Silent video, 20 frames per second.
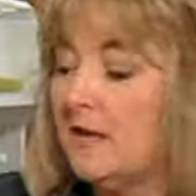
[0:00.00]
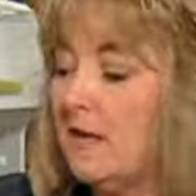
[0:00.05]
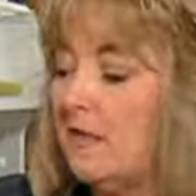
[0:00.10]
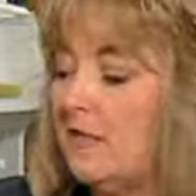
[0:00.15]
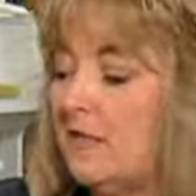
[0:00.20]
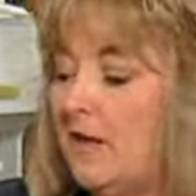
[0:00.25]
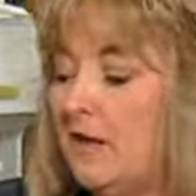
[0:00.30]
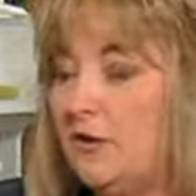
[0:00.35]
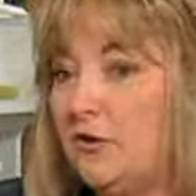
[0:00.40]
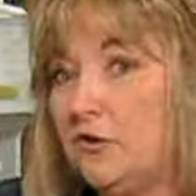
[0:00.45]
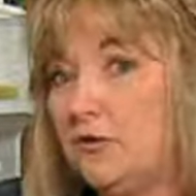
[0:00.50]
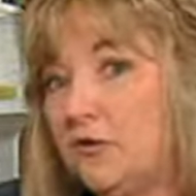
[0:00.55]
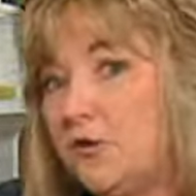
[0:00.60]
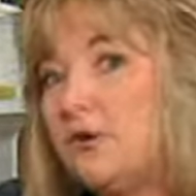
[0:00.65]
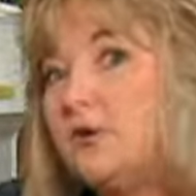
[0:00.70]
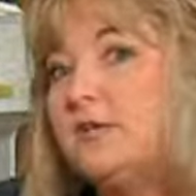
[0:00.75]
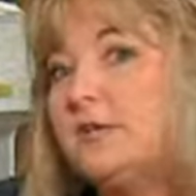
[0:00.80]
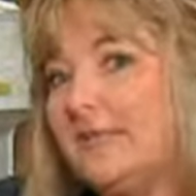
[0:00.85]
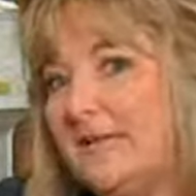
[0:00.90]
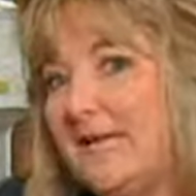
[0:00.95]
that you
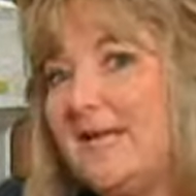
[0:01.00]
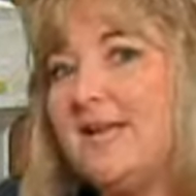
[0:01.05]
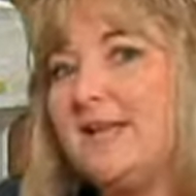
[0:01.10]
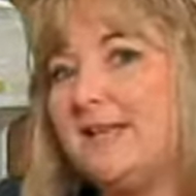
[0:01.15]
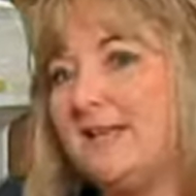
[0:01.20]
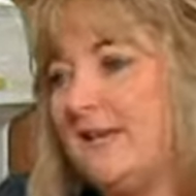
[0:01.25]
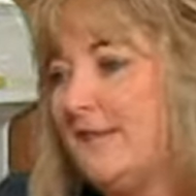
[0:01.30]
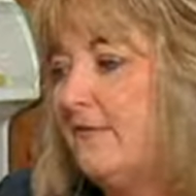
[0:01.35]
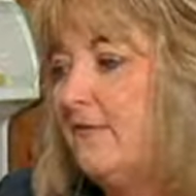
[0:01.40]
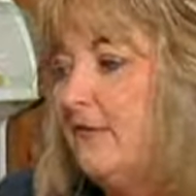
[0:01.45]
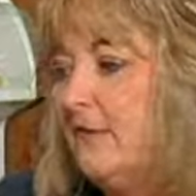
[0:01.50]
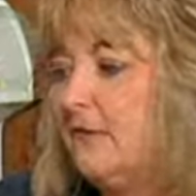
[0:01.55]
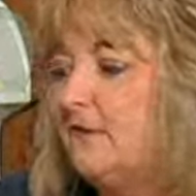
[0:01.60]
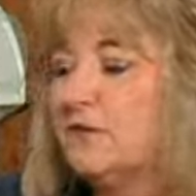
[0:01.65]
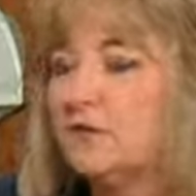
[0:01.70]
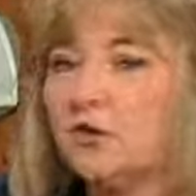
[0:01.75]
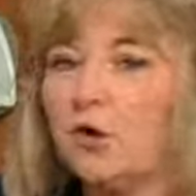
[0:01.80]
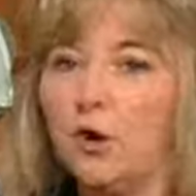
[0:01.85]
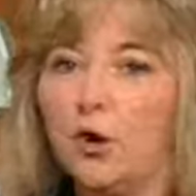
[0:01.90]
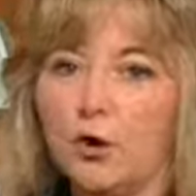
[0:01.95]
could get in
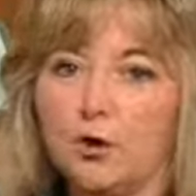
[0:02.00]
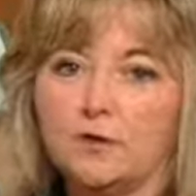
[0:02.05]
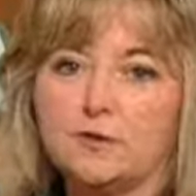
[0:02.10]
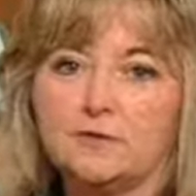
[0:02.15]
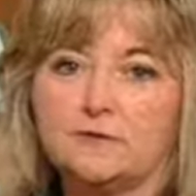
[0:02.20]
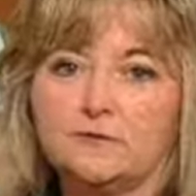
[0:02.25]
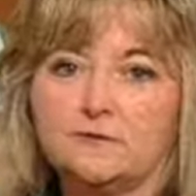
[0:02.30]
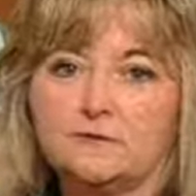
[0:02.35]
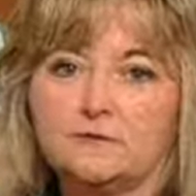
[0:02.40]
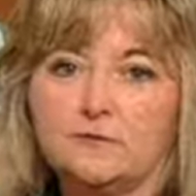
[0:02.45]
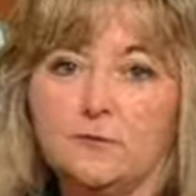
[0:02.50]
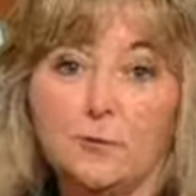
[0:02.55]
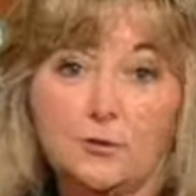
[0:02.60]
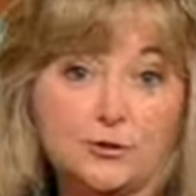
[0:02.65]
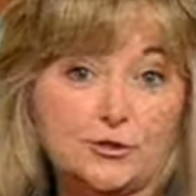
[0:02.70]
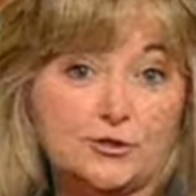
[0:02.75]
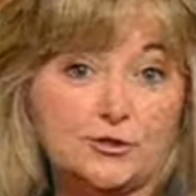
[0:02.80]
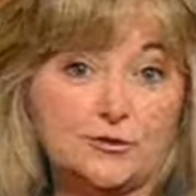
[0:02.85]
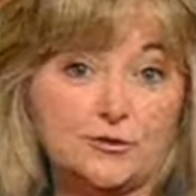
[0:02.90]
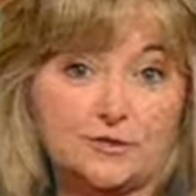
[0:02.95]
these carton
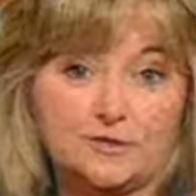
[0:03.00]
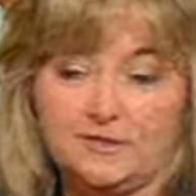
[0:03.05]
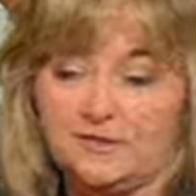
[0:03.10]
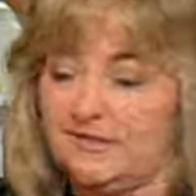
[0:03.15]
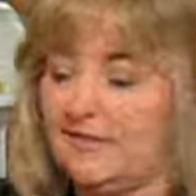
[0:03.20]
orange juices